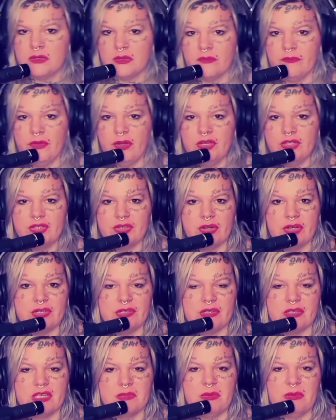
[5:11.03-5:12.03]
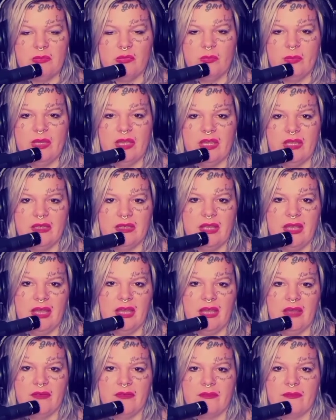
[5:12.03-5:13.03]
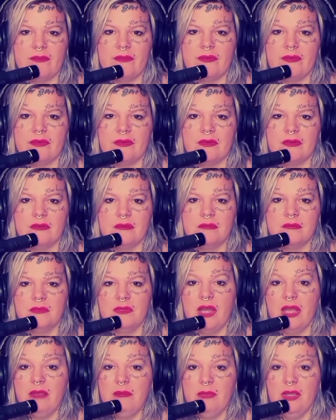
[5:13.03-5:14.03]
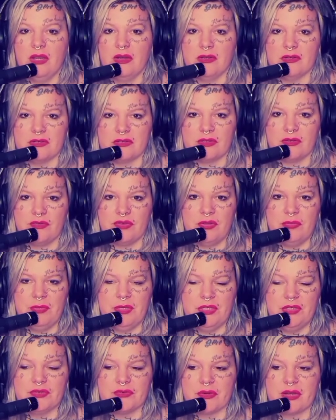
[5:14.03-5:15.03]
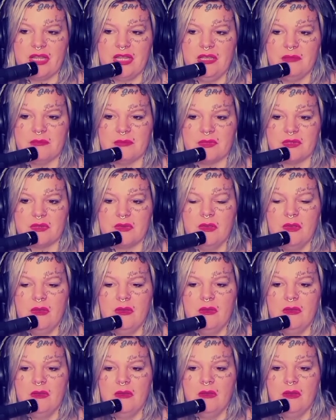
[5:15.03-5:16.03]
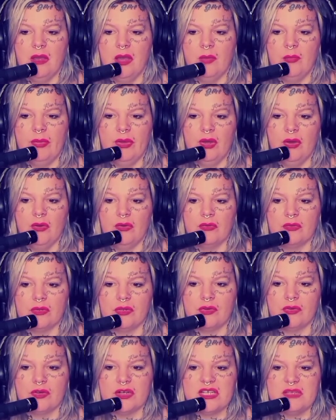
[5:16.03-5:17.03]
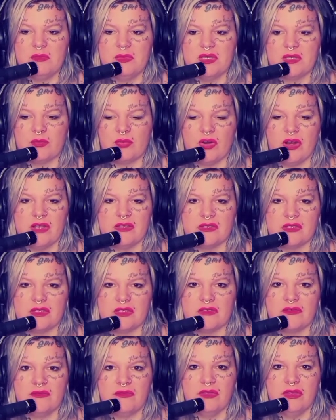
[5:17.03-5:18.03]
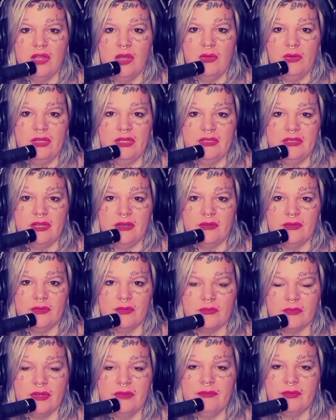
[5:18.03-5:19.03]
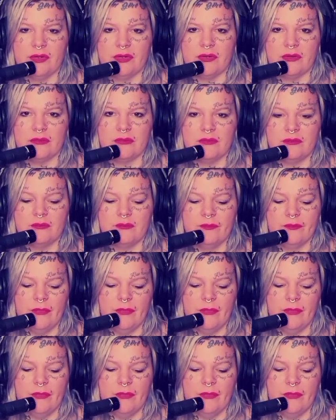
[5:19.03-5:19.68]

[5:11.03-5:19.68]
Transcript: So a very strange thing is people began to have nightmares, creepy dreams about Christmas presents floating down the river.